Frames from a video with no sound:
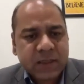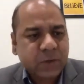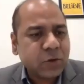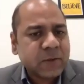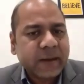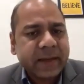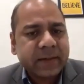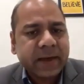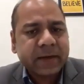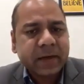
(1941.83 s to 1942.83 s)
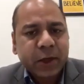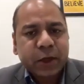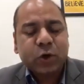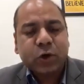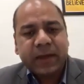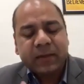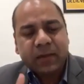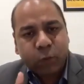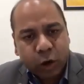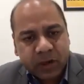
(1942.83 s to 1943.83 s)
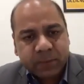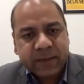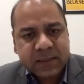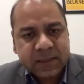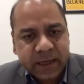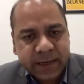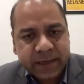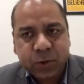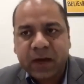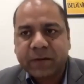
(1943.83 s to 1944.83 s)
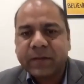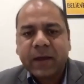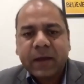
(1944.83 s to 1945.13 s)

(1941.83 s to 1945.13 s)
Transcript: How you explain that in the water mist side you have